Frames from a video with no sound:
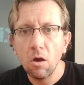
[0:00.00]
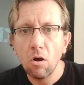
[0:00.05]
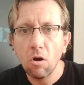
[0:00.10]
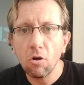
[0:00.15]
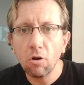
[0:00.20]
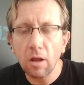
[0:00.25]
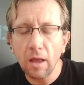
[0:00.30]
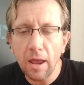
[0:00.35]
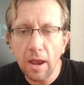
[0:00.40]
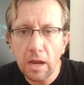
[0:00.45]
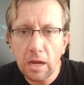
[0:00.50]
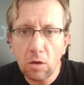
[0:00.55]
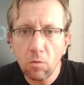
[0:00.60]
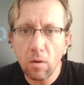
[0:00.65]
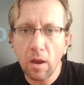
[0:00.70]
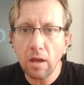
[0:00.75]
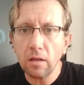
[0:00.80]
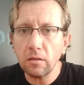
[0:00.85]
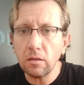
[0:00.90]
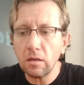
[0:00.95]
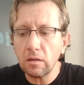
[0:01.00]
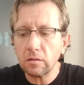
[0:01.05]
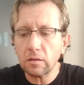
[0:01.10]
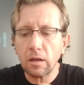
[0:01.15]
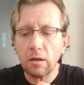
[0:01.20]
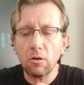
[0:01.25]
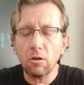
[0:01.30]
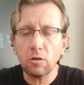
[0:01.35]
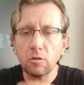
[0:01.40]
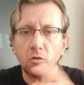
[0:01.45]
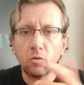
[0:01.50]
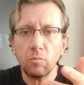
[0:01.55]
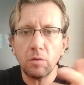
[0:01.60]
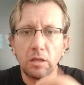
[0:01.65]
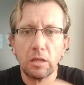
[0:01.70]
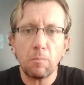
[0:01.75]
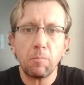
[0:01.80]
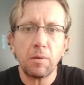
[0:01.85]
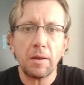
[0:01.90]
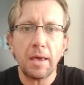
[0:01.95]
Or anyway, this can also
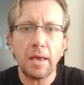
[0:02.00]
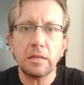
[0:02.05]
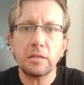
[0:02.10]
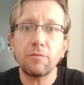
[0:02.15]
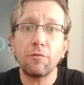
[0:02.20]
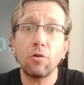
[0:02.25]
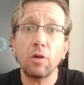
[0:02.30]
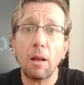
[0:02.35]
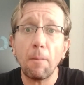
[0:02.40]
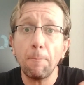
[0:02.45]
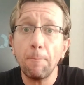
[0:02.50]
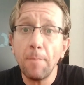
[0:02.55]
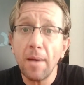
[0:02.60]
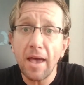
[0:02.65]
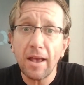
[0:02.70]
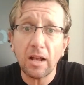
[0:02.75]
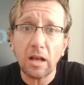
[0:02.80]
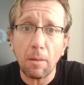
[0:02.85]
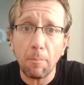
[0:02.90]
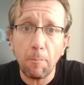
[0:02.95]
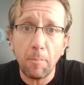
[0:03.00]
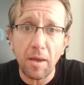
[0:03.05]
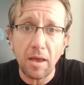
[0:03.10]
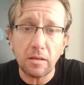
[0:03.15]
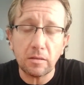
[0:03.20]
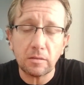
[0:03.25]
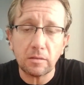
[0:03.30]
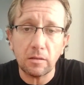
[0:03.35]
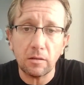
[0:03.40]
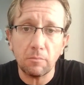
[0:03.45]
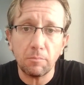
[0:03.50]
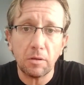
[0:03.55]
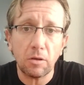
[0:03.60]
be the place for a backup pencil,